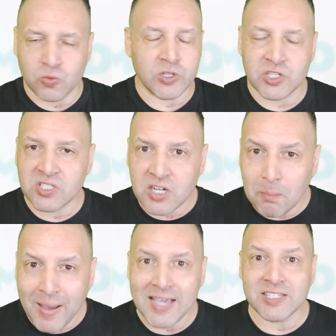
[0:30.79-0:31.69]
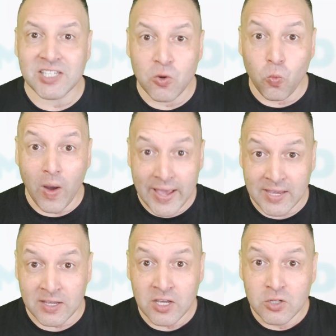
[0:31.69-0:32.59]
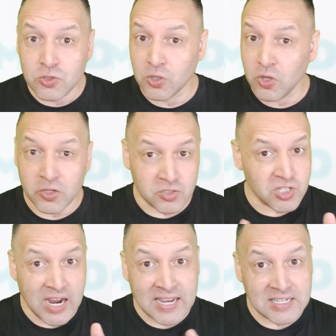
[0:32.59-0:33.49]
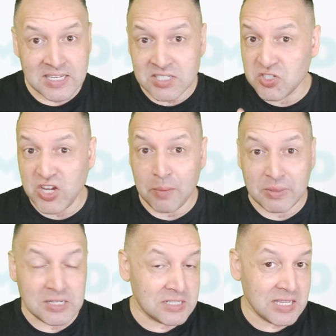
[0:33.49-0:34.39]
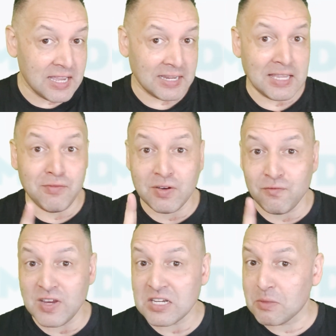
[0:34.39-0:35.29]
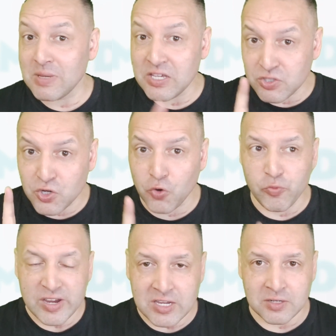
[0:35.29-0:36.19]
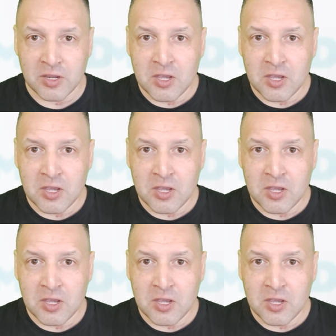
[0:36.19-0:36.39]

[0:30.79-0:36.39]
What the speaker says: which is an amazing way to learn Chinese, Japanese, heck, even Vietnamese, Korean,